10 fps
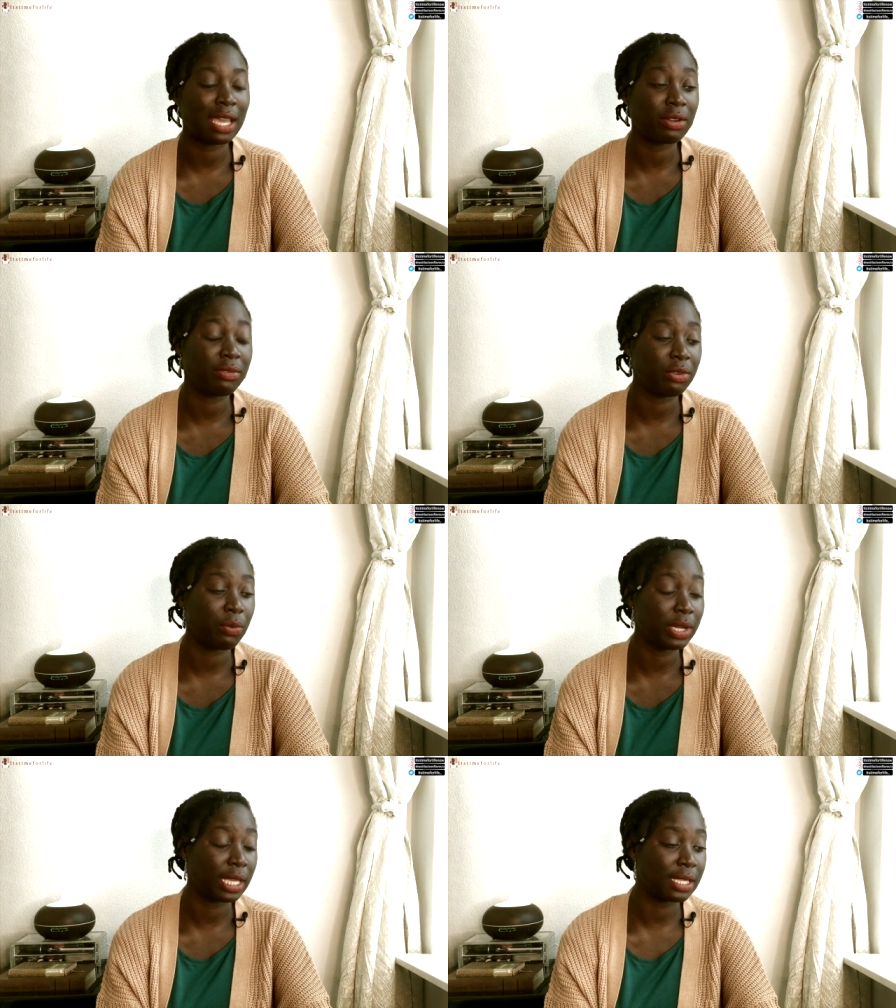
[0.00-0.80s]
I don't even know
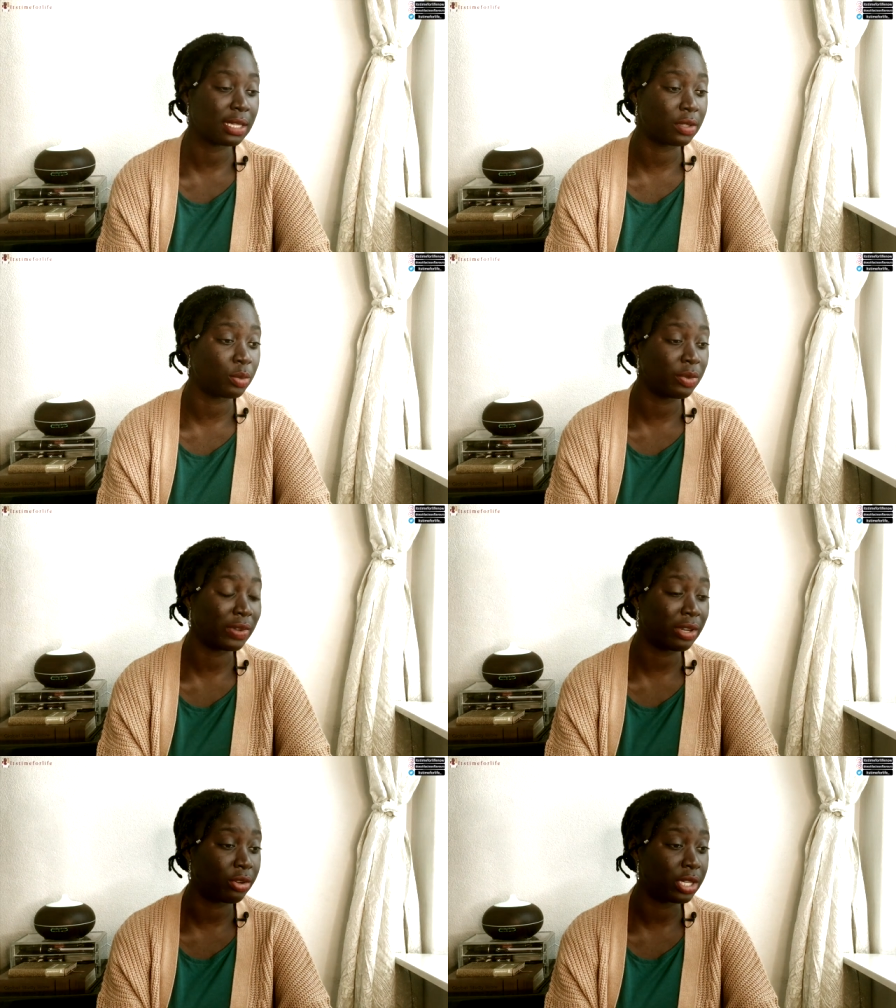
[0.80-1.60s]
where the kids are, to be
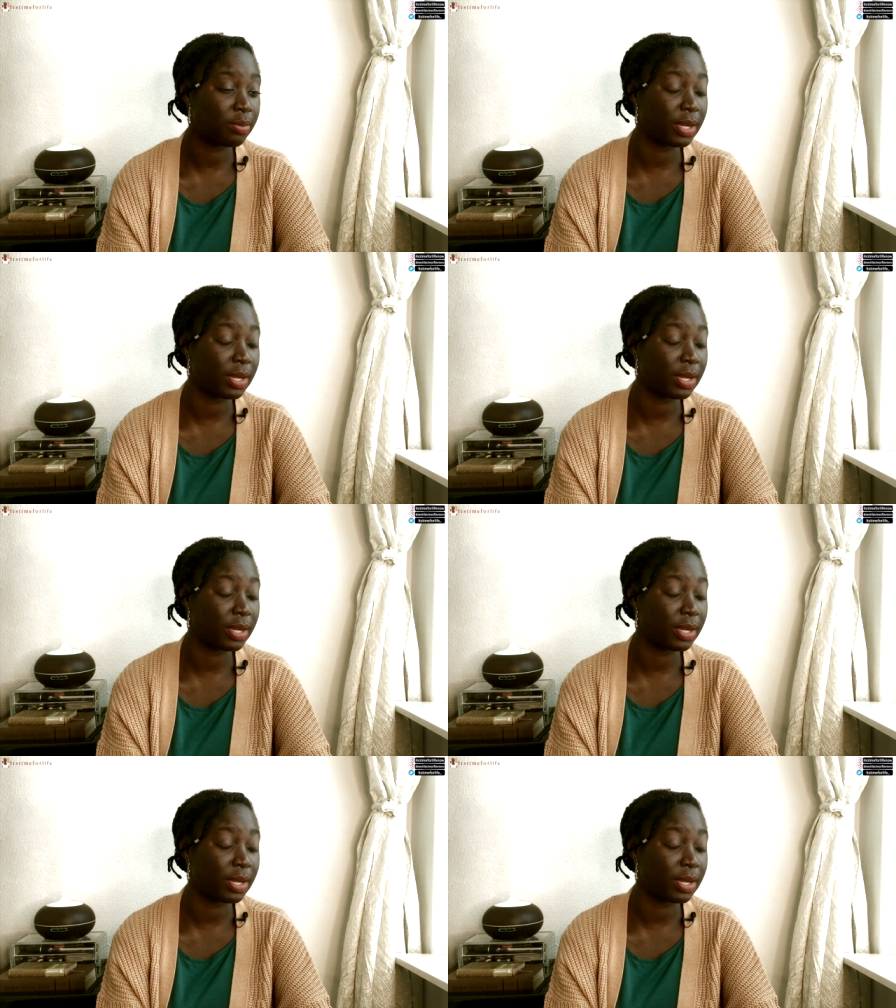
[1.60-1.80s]
very honest.